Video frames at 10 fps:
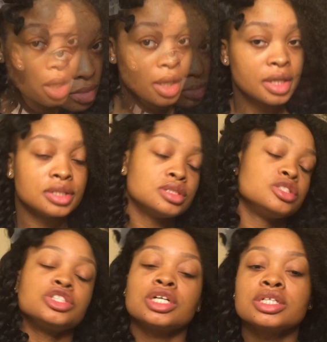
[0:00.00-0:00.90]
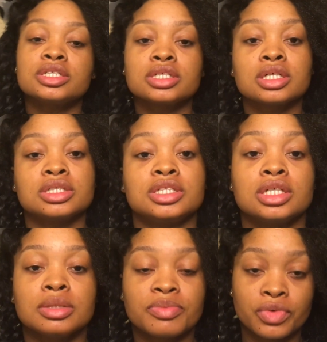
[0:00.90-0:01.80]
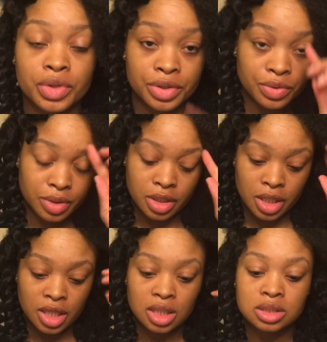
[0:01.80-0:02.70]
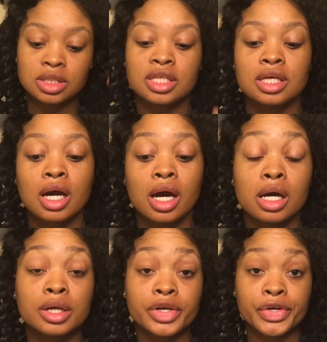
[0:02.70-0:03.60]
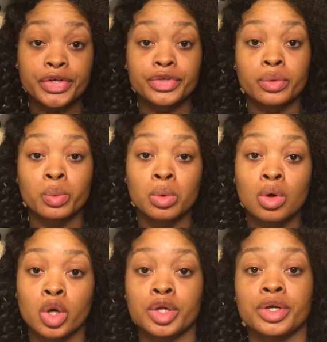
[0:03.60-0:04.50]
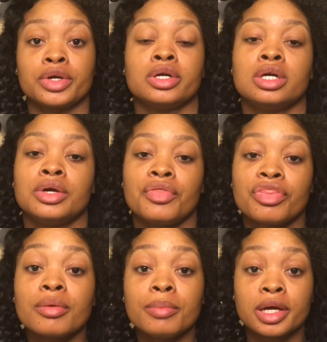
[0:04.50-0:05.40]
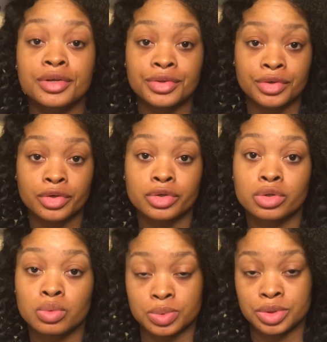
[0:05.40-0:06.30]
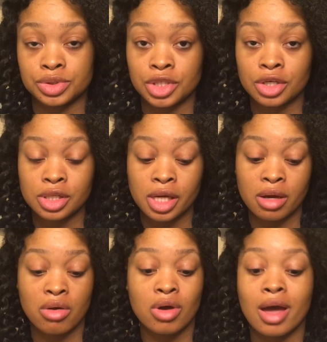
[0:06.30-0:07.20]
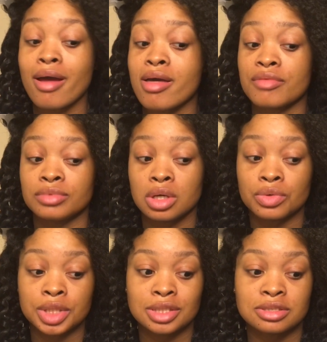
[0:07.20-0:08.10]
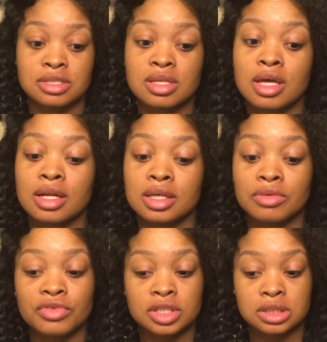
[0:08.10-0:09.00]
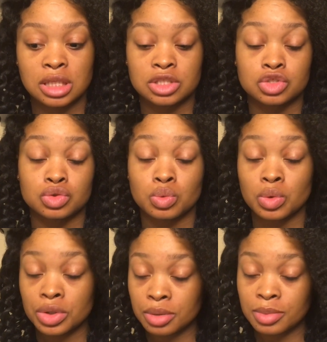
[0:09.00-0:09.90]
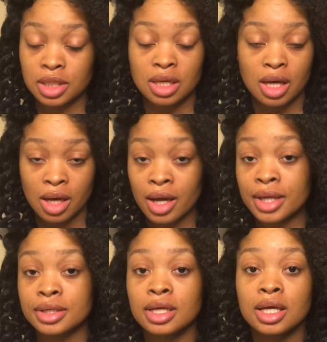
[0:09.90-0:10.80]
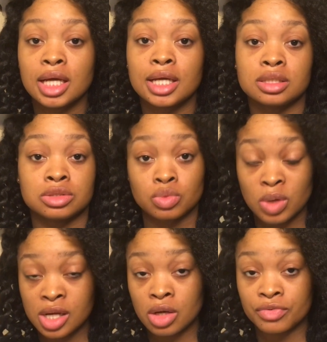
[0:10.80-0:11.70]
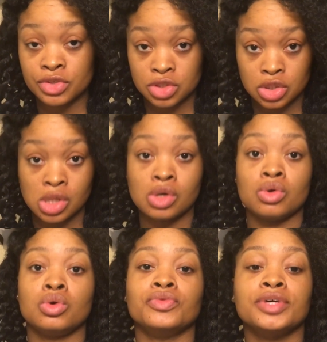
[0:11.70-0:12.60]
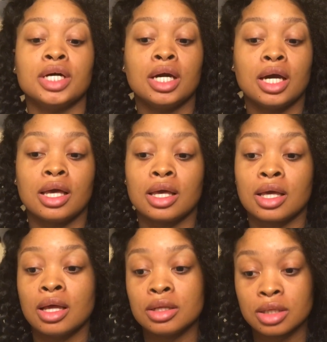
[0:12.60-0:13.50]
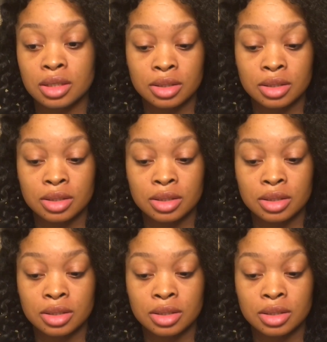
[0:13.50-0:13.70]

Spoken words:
And just a tip for you guys, the hotter your water, the better the curl will turn out. I have noticed that if it's extremely hot and it's right off the stove, and